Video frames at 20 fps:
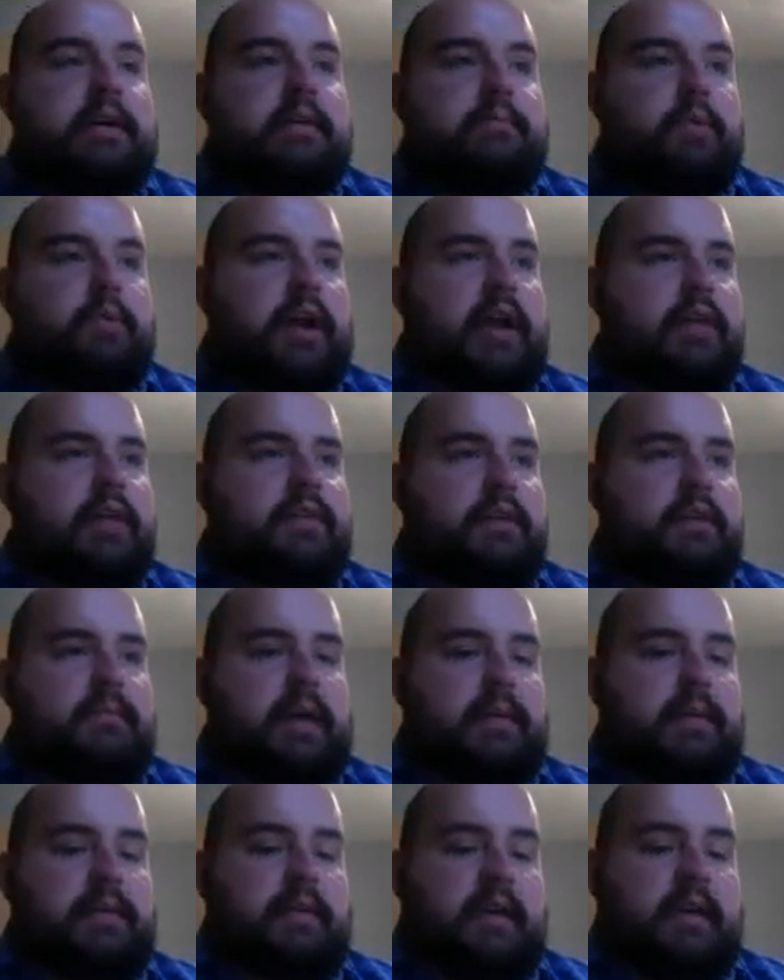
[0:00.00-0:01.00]
but why do you think
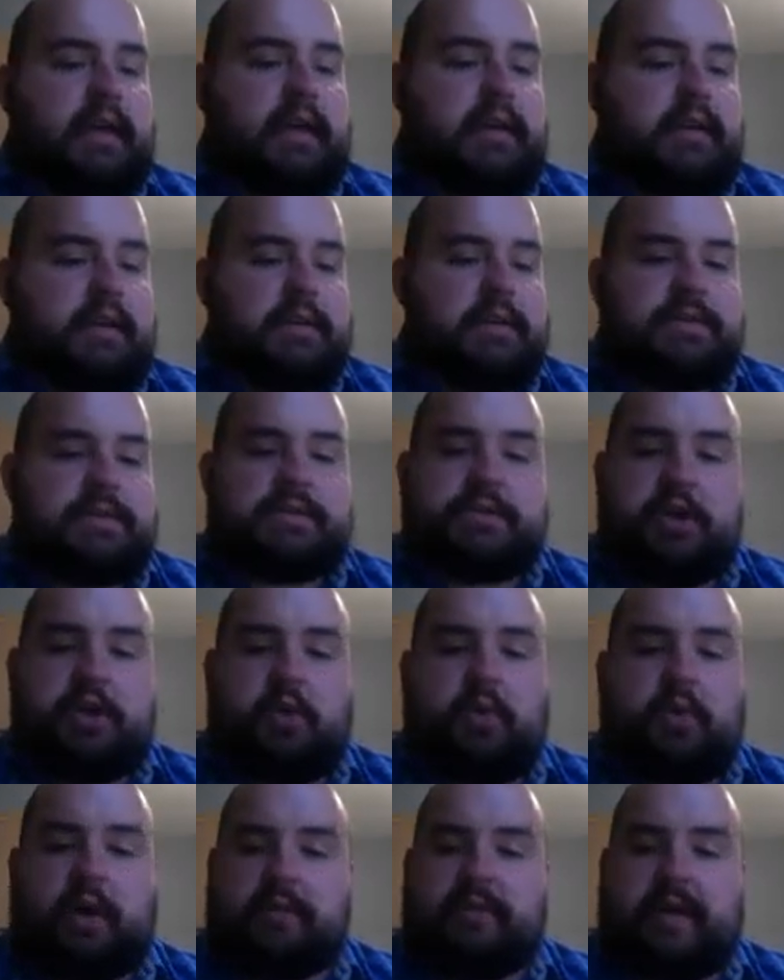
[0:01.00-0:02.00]
maybe the Indians
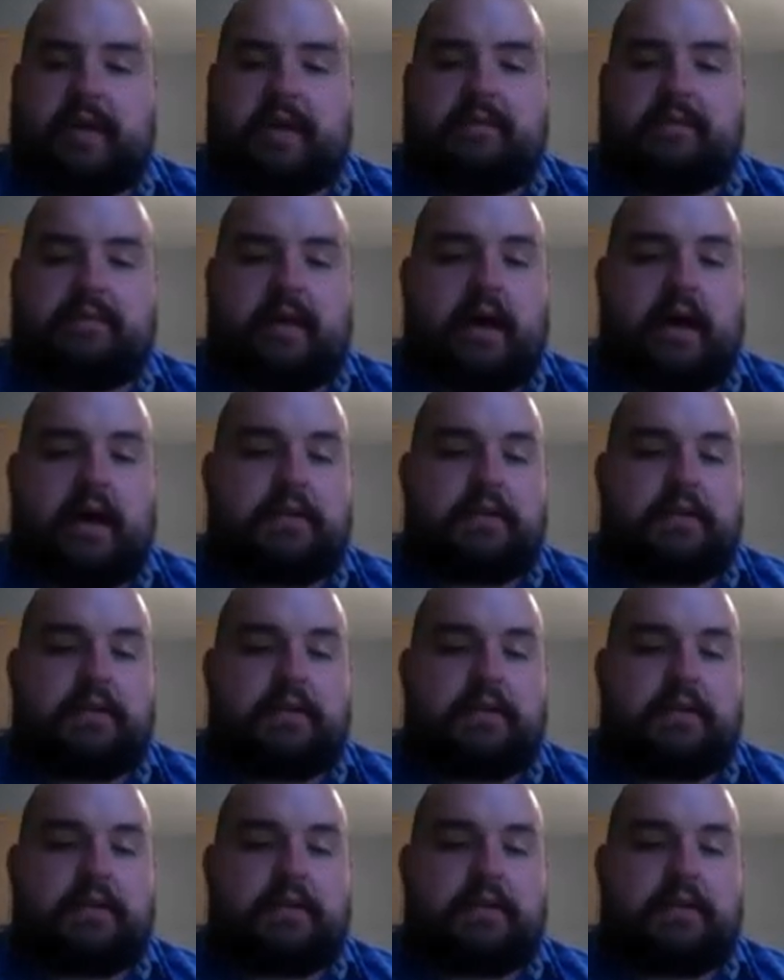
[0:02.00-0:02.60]
still weren't very fond